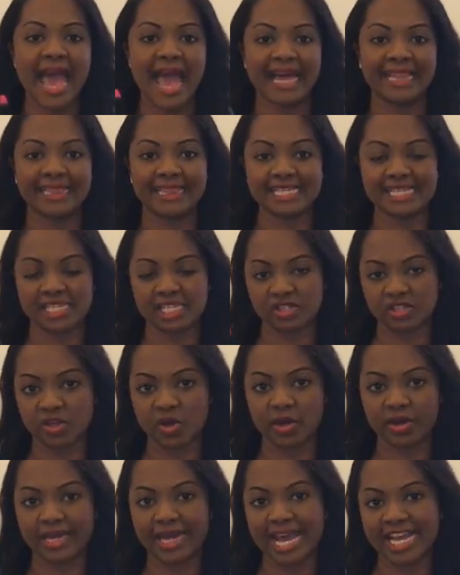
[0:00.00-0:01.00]
and this has
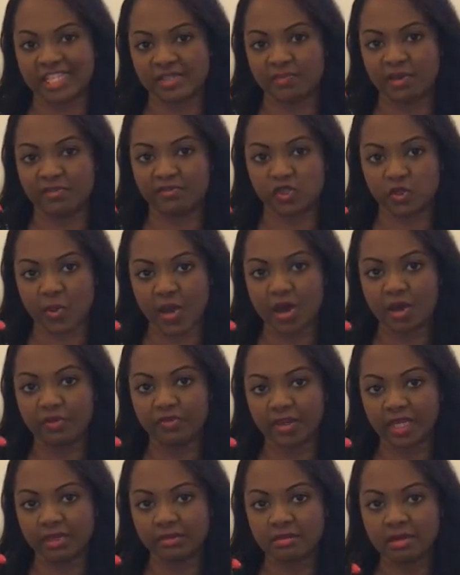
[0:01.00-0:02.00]
got an SPF
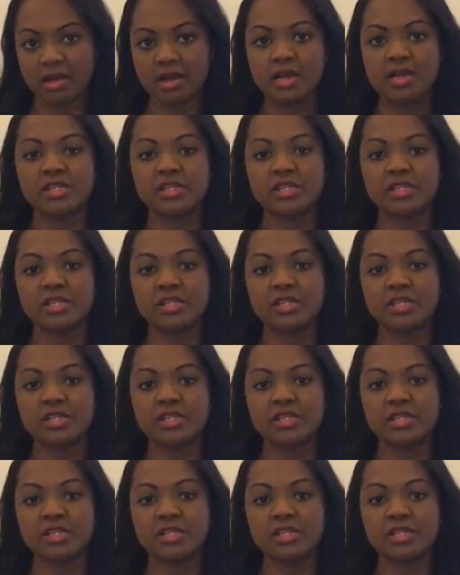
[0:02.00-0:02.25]
12 in.